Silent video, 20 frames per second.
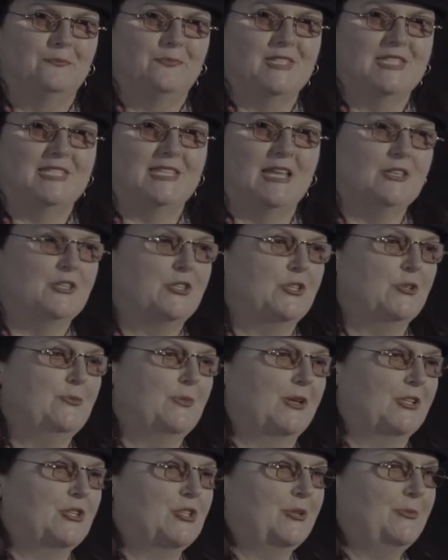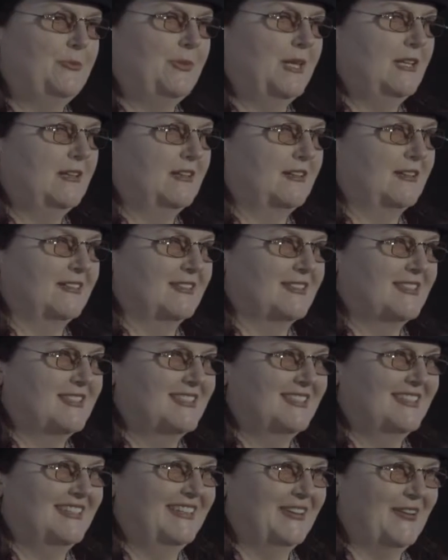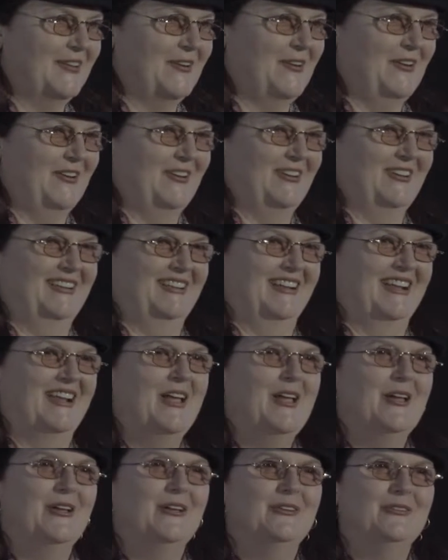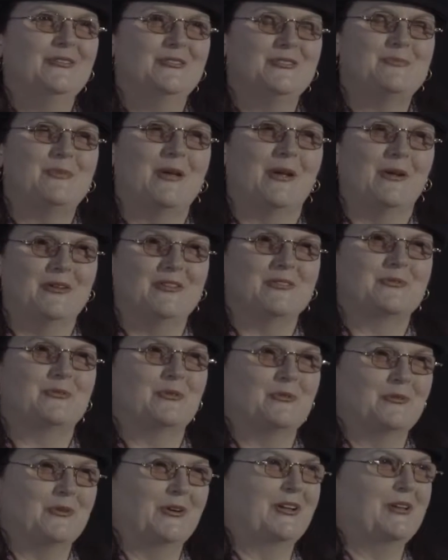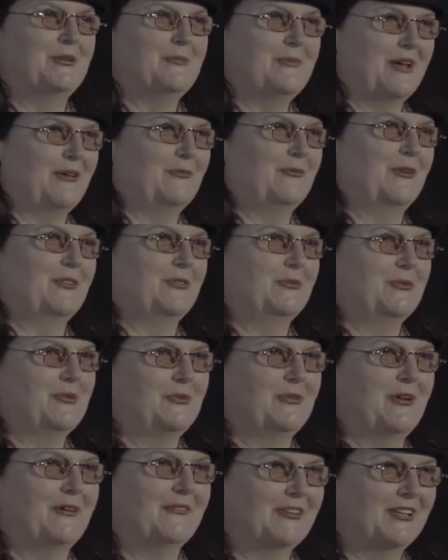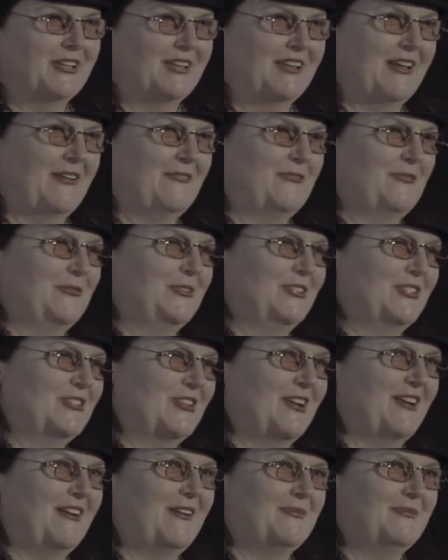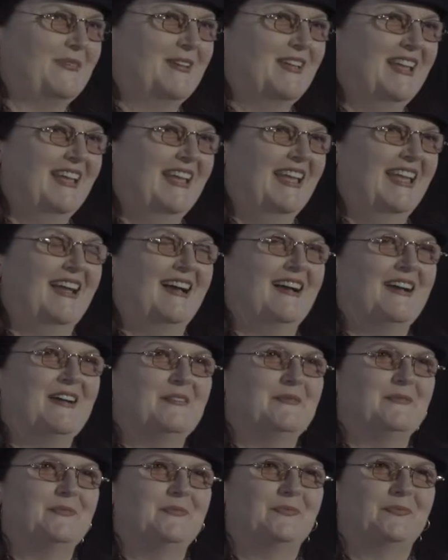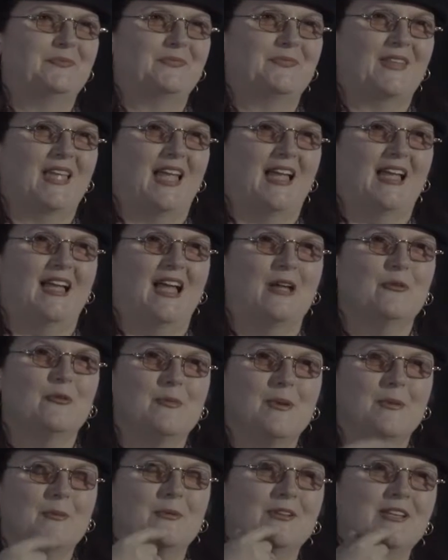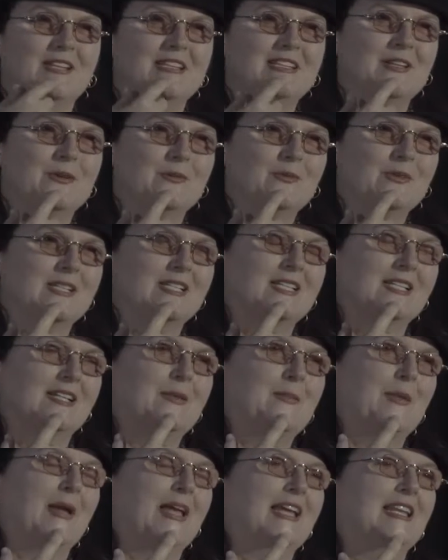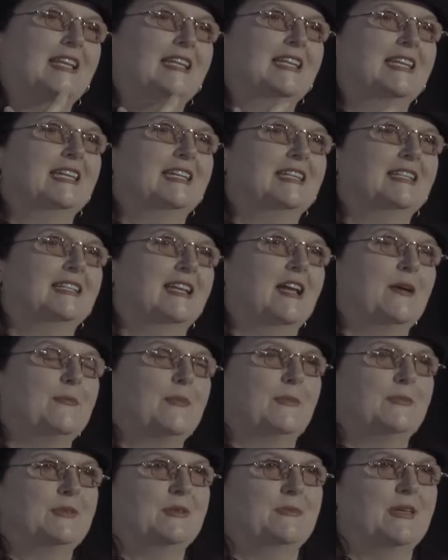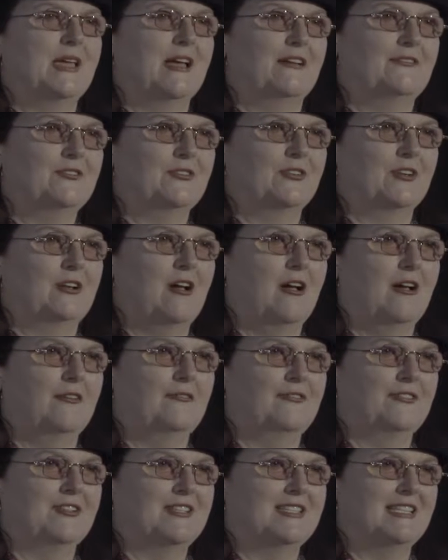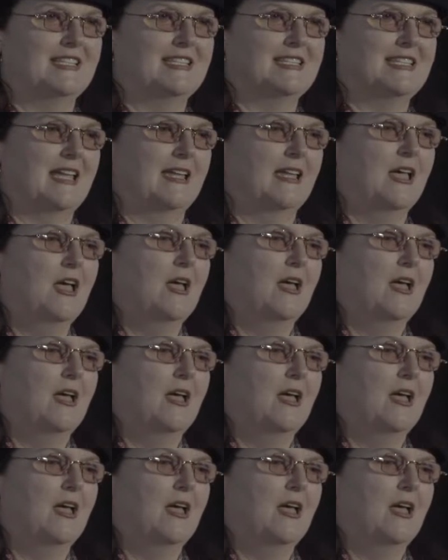said too much in meetings, whose parents were worried about whether we were ever going to have a real job. I remember in India one time, I had a kid come up to me after a conference and say,